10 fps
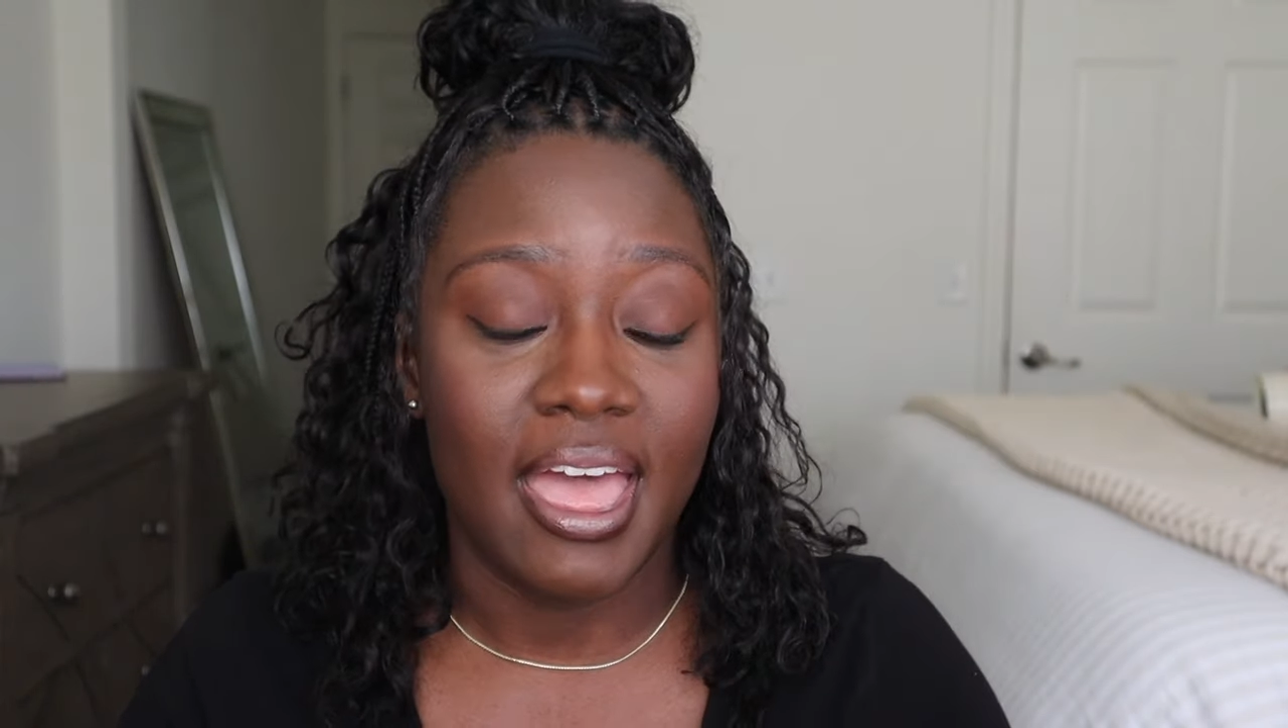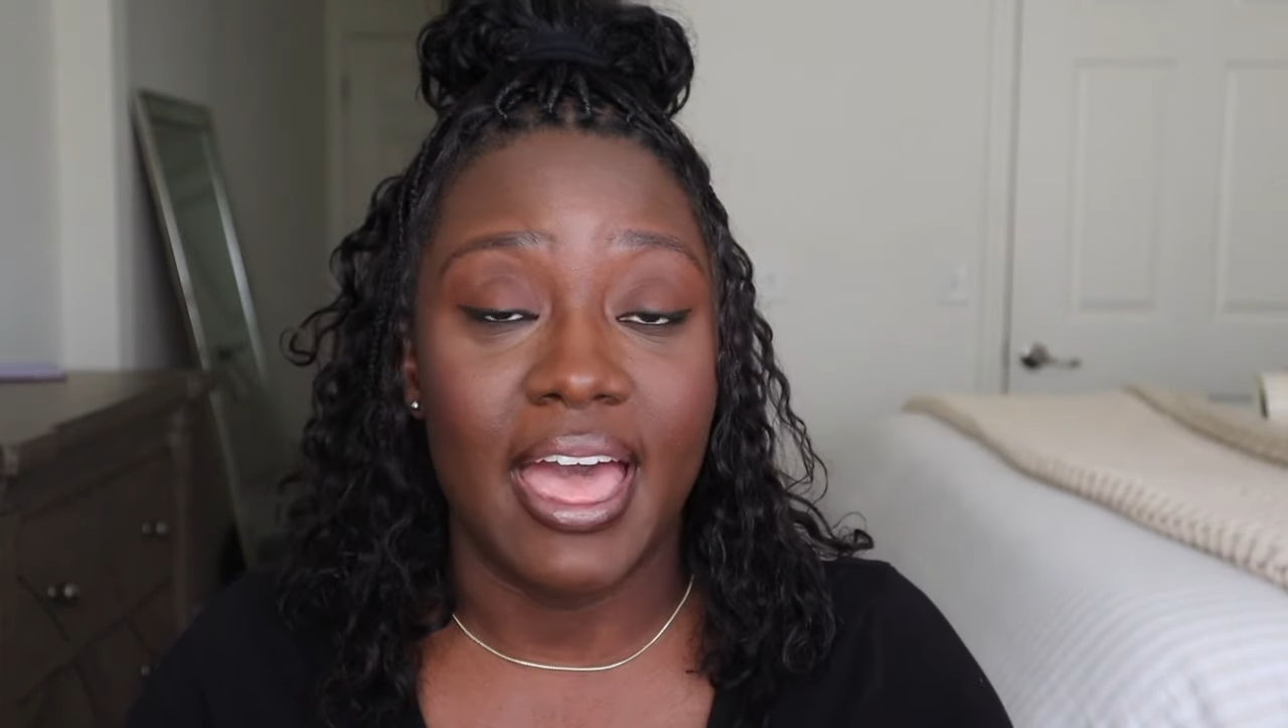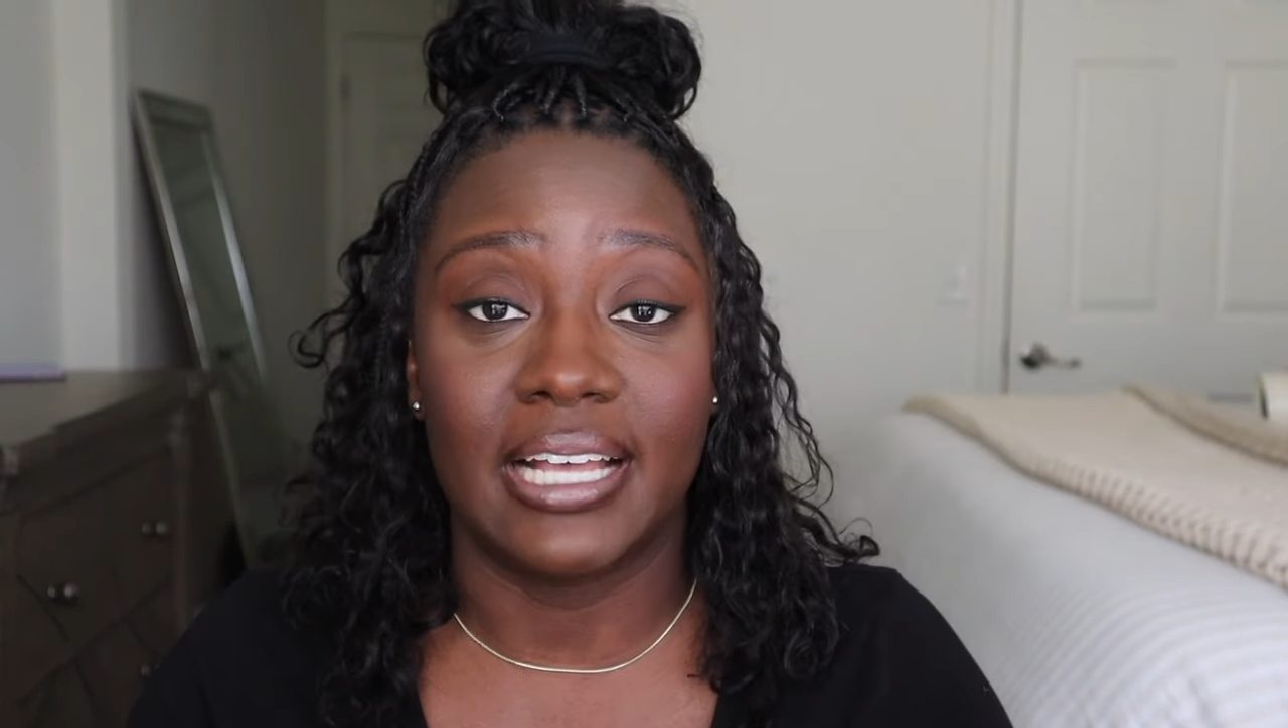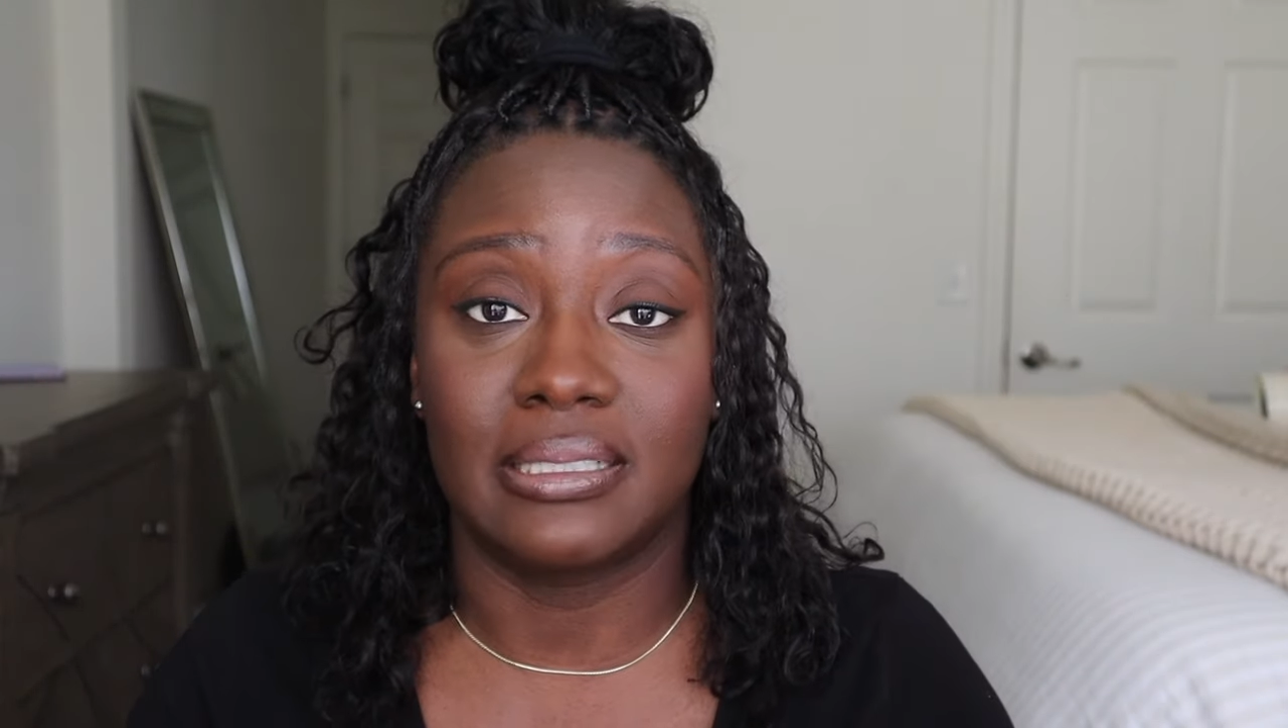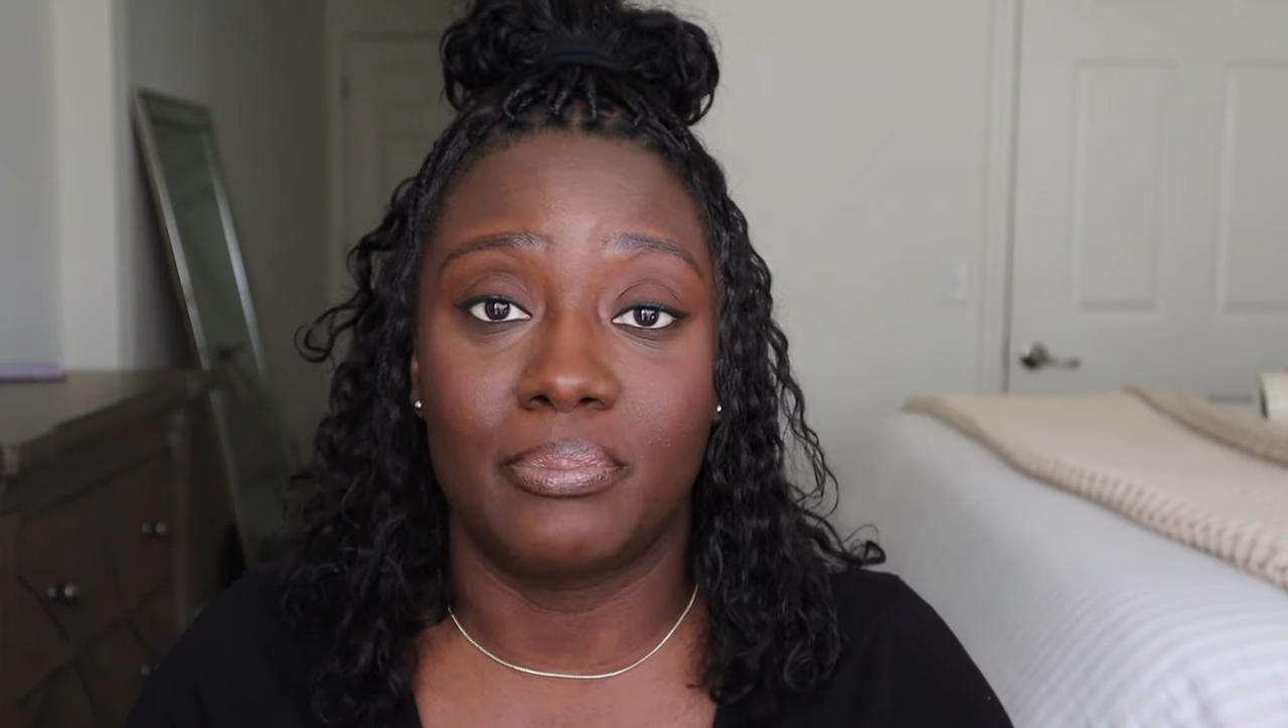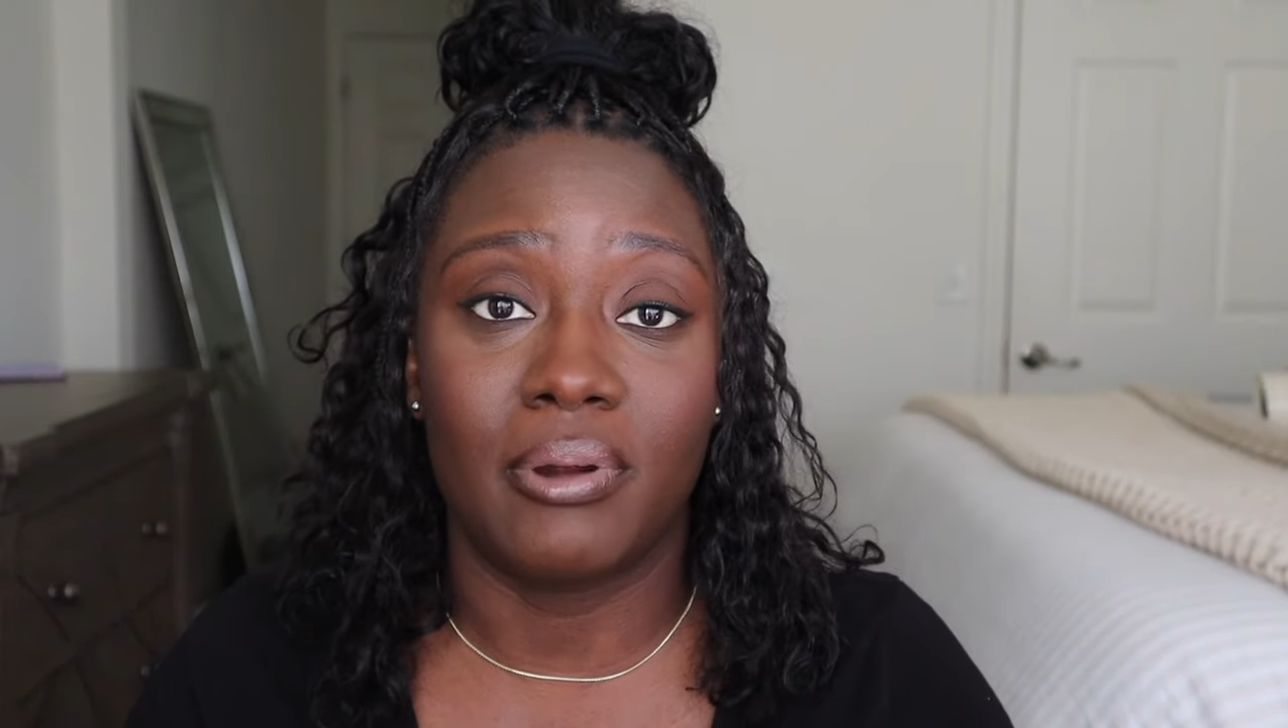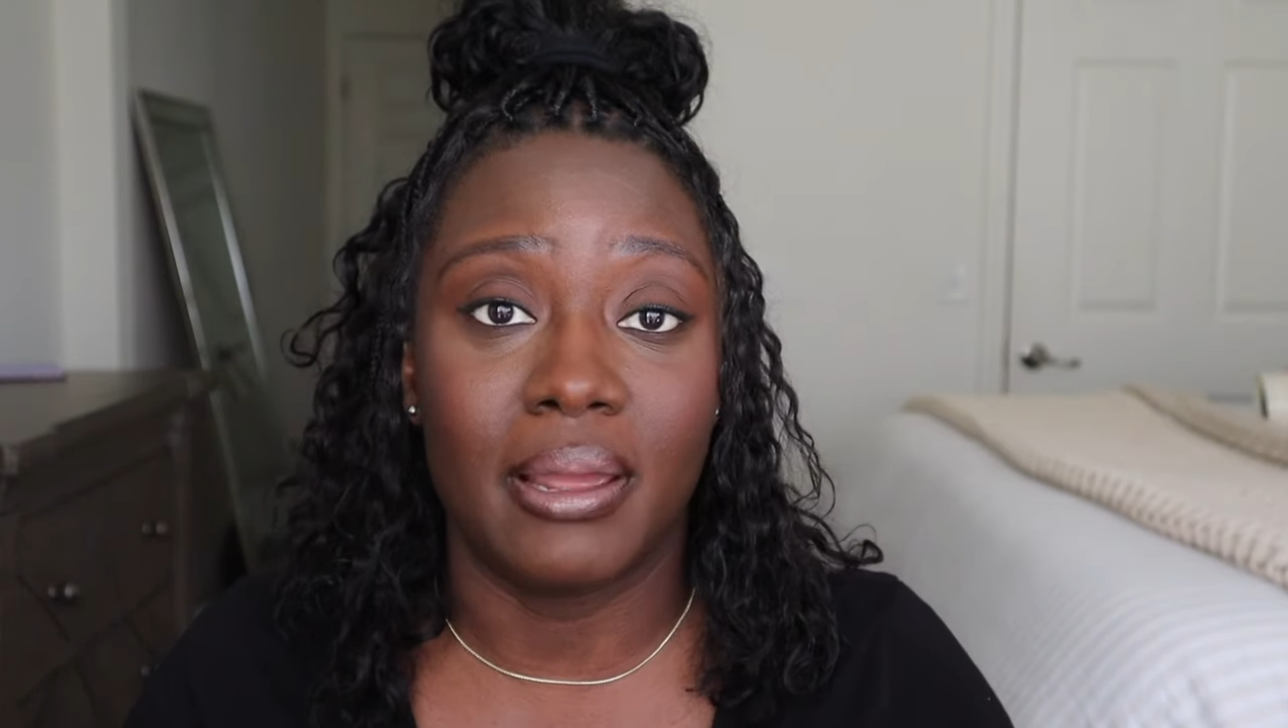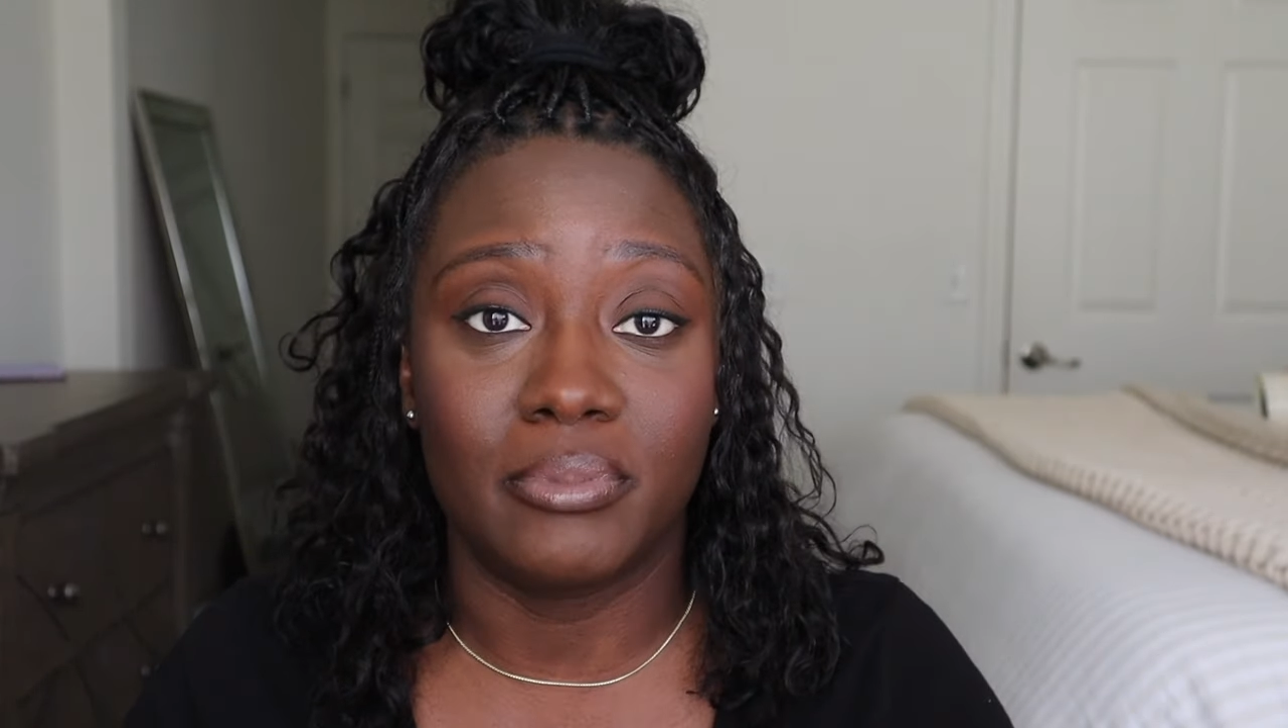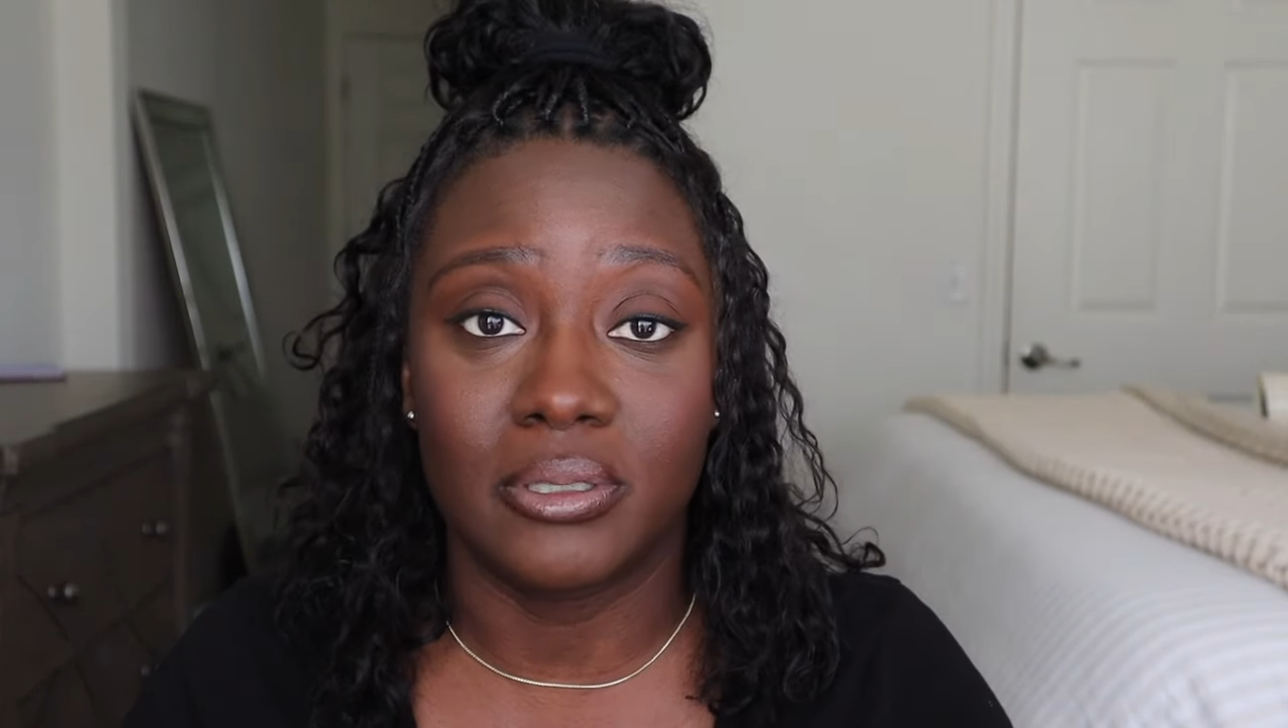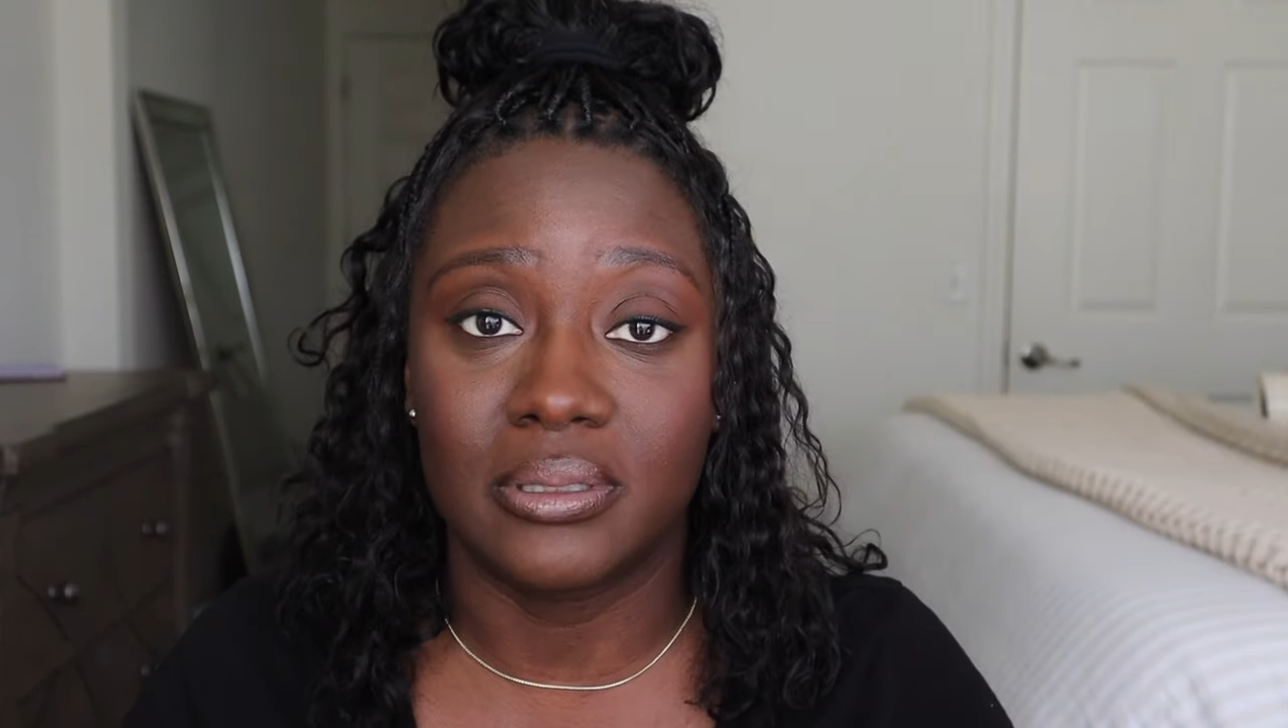as a
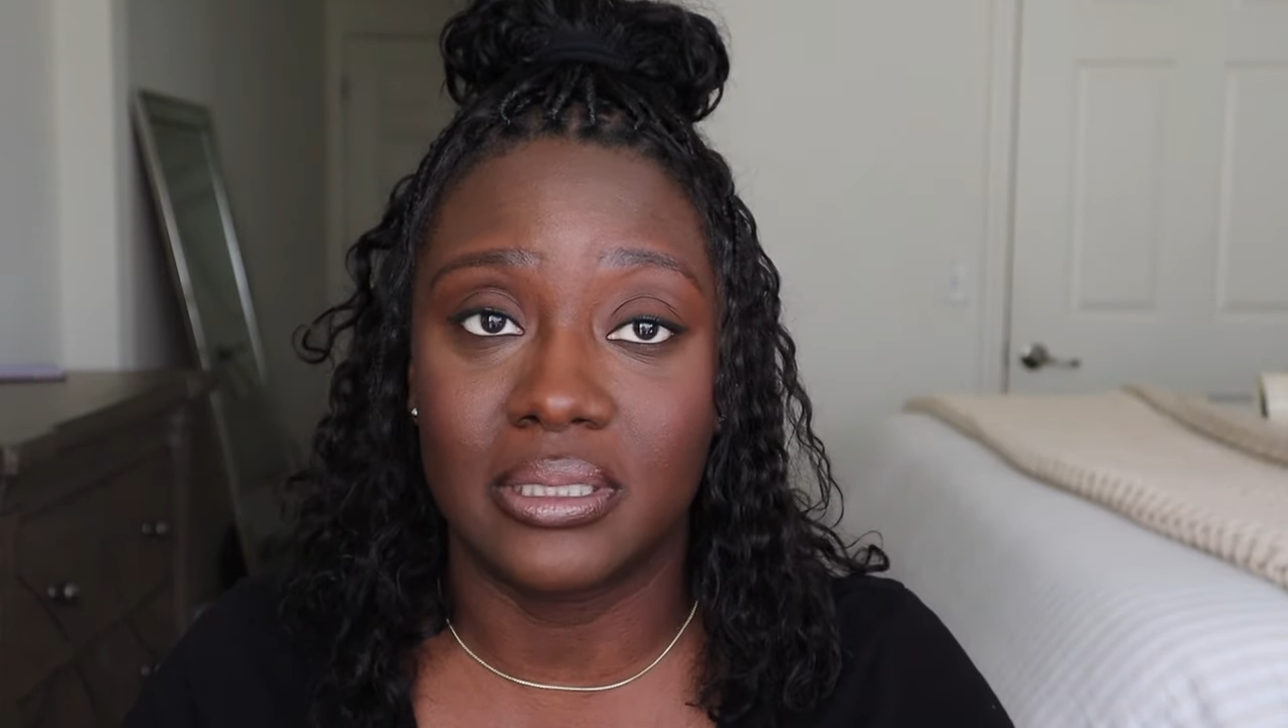primer